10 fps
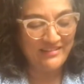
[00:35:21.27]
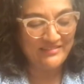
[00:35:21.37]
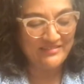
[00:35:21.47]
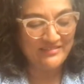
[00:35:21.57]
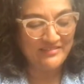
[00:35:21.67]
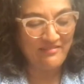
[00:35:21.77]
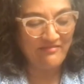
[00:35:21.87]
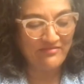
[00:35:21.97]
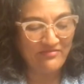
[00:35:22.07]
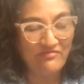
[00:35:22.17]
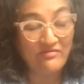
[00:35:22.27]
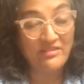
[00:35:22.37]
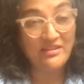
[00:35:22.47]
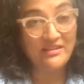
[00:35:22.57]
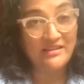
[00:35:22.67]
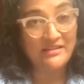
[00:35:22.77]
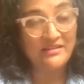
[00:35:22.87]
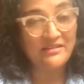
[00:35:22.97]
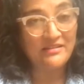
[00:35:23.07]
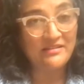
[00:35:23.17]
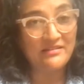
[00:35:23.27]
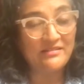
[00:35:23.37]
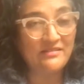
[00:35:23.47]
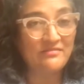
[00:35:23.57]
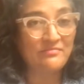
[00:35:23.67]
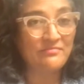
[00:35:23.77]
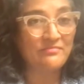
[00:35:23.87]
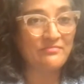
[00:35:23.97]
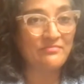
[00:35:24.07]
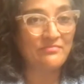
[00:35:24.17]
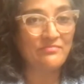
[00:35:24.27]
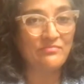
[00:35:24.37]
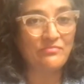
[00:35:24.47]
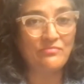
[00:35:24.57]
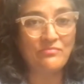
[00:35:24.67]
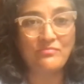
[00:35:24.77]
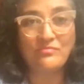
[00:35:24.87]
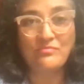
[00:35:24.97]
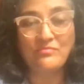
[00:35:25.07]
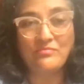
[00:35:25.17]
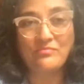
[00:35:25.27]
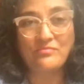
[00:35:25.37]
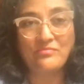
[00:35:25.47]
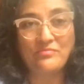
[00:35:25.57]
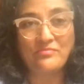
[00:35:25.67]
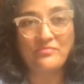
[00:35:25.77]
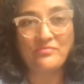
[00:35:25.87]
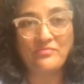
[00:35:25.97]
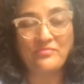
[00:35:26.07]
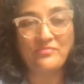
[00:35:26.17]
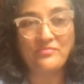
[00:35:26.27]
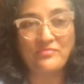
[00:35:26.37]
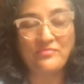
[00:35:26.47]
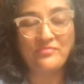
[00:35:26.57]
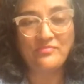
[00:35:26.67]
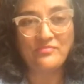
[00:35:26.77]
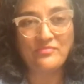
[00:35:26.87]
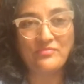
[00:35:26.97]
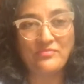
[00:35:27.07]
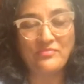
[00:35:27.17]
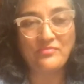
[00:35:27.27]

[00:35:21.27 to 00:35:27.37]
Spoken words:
This person isn't speaking.